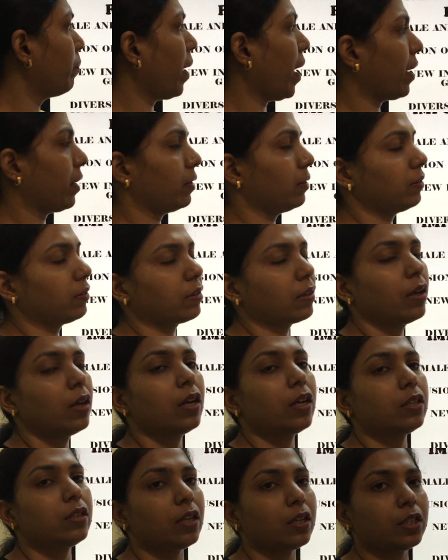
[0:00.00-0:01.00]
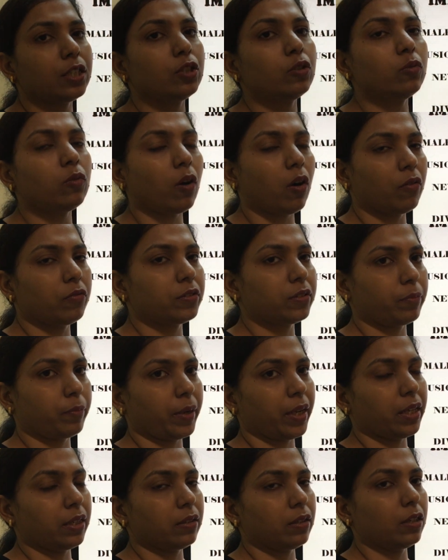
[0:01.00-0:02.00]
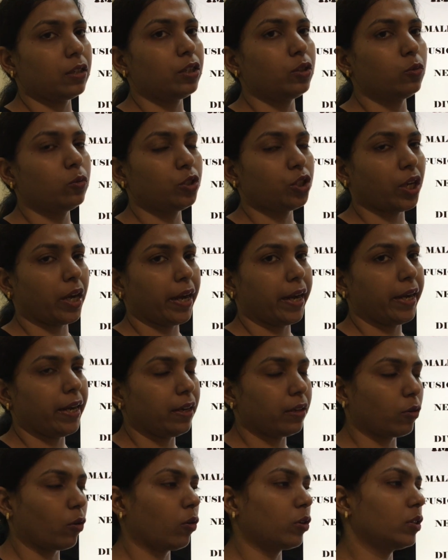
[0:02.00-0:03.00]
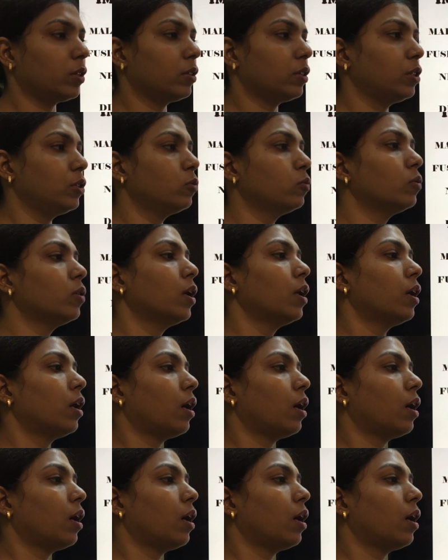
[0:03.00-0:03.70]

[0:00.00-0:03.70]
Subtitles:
parents. The new offspring, the new child or the new